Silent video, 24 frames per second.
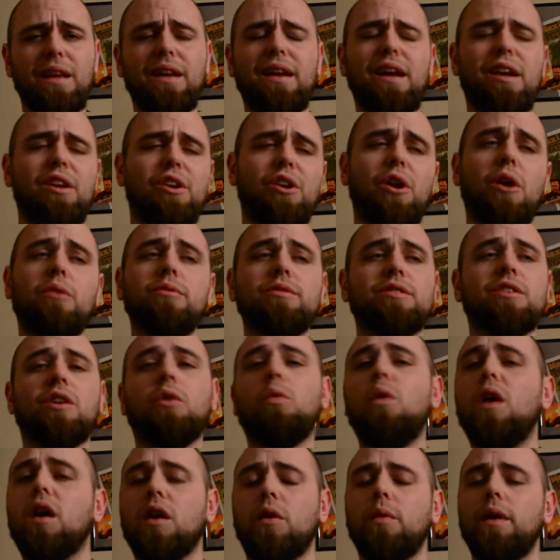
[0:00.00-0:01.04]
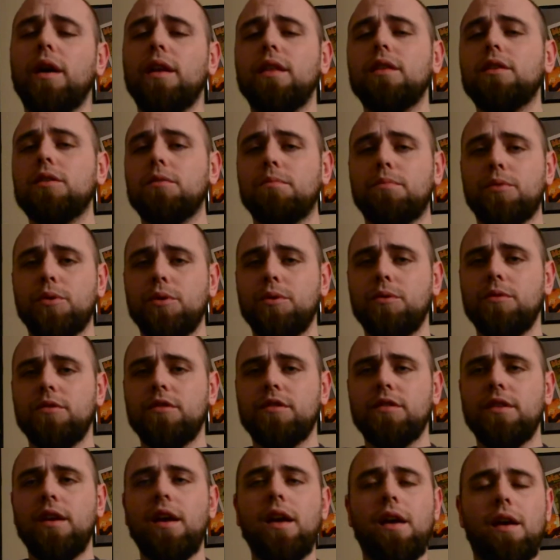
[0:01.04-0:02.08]
You're always going to walk away a little
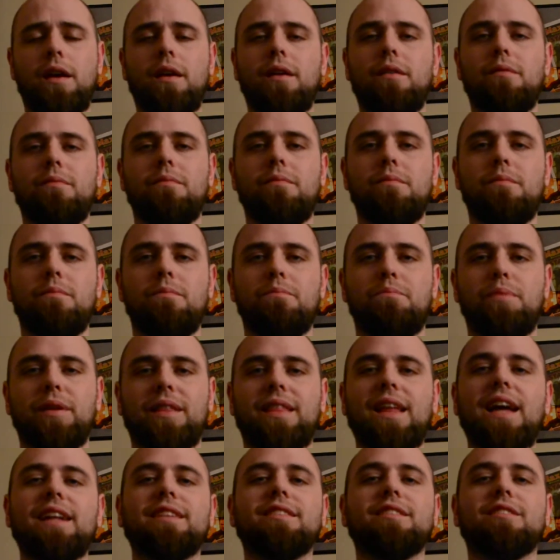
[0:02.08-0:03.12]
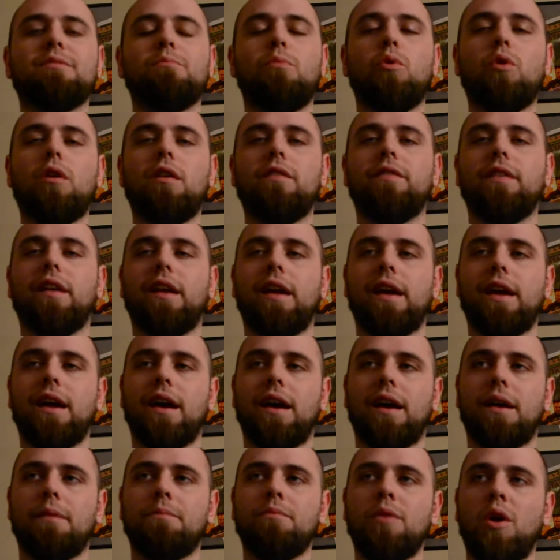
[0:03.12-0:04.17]
bruised, but that's more of
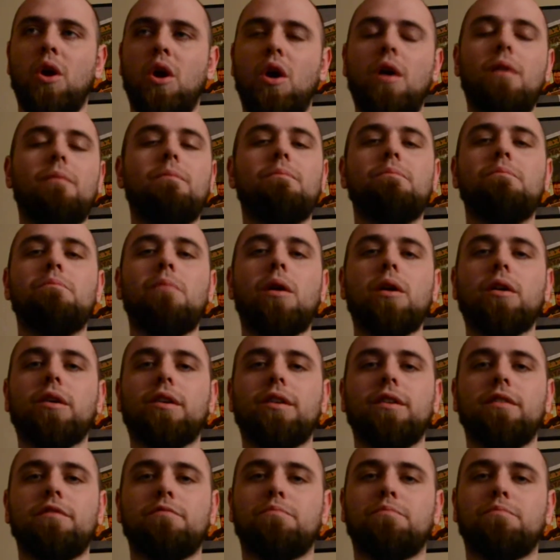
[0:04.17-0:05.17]
a mark of